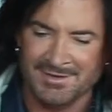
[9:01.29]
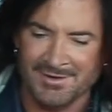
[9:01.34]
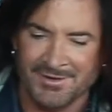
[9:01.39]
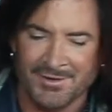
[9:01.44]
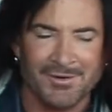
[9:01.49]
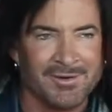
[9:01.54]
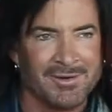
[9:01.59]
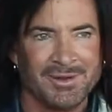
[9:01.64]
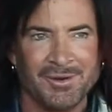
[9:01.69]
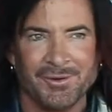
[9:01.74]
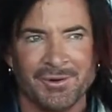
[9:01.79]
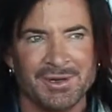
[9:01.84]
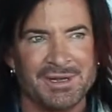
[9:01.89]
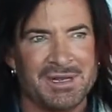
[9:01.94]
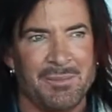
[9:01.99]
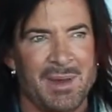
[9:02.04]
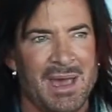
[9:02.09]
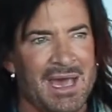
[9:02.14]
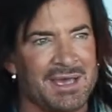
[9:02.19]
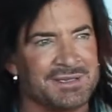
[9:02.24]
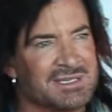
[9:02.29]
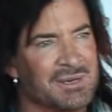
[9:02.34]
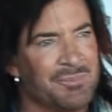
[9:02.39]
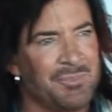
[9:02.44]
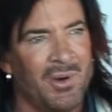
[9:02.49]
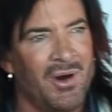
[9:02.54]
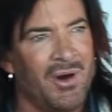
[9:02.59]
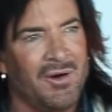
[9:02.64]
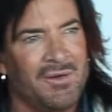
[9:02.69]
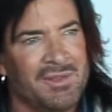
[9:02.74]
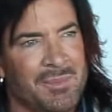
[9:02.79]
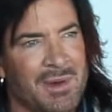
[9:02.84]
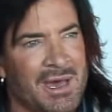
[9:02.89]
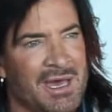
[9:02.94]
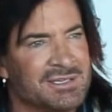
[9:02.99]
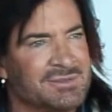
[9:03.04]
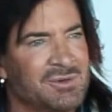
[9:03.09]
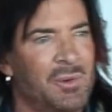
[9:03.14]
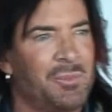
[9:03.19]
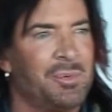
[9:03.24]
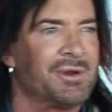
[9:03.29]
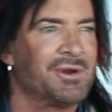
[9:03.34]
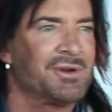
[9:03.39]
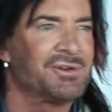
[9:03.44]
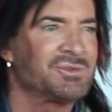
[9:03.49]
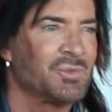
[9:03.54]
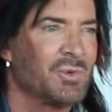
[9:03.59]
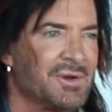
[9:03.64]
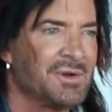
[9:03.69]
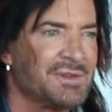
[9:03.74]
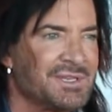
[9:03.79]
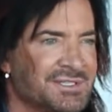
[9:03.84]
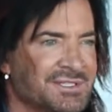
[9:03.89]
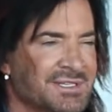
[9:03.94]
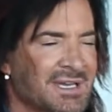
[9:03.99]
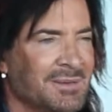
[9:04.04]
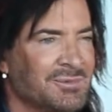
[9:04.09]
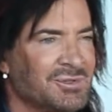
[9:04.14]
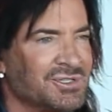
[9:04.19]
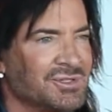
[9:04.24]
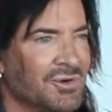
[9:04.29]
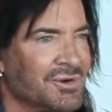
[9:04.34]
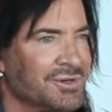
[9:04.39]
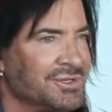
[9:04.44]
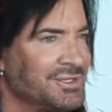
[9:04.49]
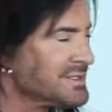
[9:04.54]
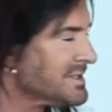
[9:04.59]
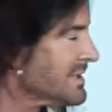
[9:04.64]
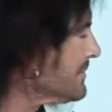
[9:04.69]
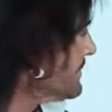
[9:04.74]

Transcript: or you were into basketball, and the basketball players wear the same shorts that